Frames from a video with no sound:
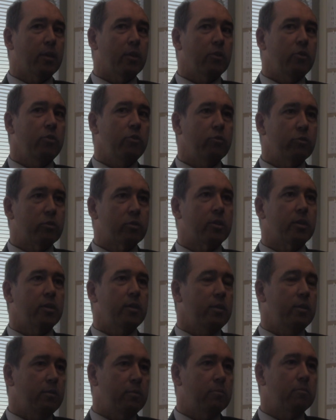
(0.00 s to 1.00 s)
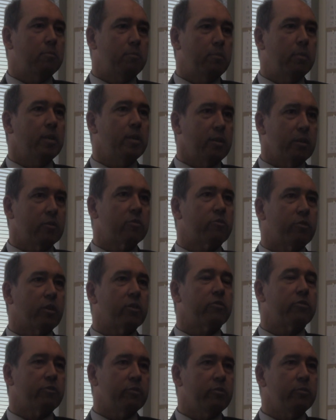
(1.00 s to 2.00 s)
used in building
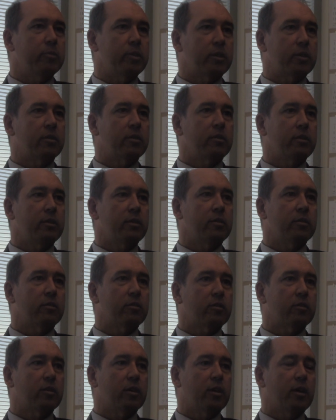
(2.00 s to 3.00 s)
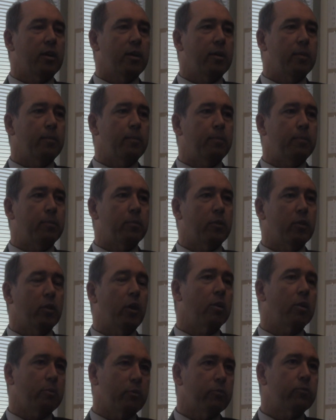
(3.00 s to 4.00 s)
structural materials,
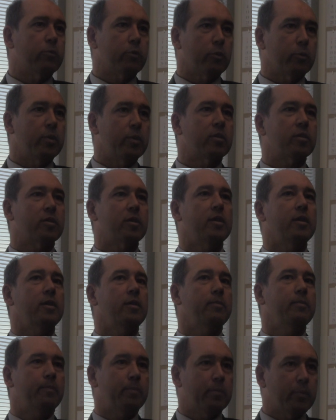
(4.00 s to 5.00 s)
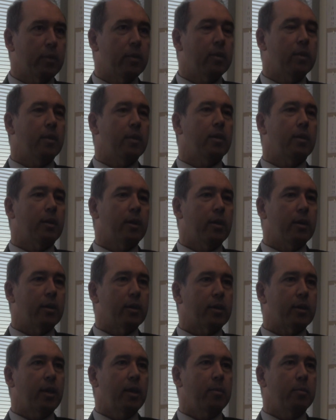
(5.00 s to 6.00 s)
long before we see
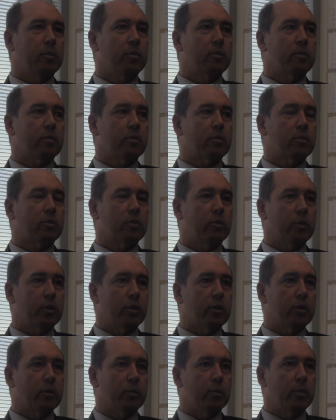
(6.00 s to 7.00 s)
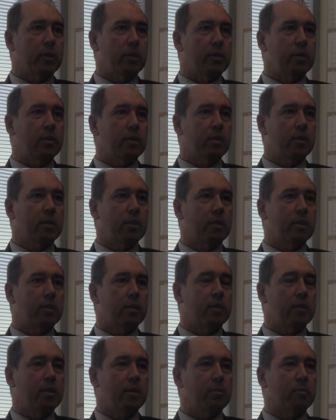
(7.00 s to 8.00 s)
cables going all the way
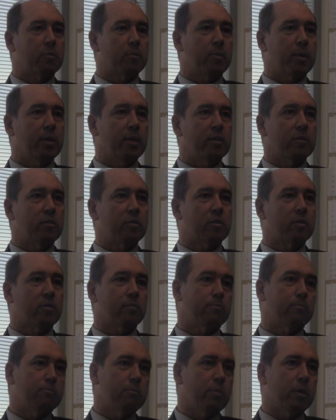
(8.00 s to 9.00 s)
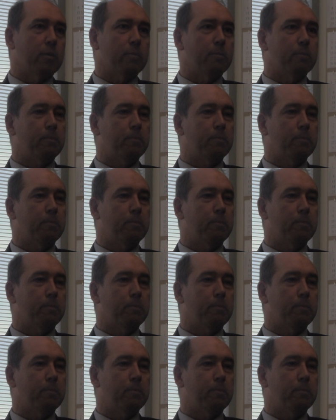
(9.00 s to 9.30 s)
to deep space. But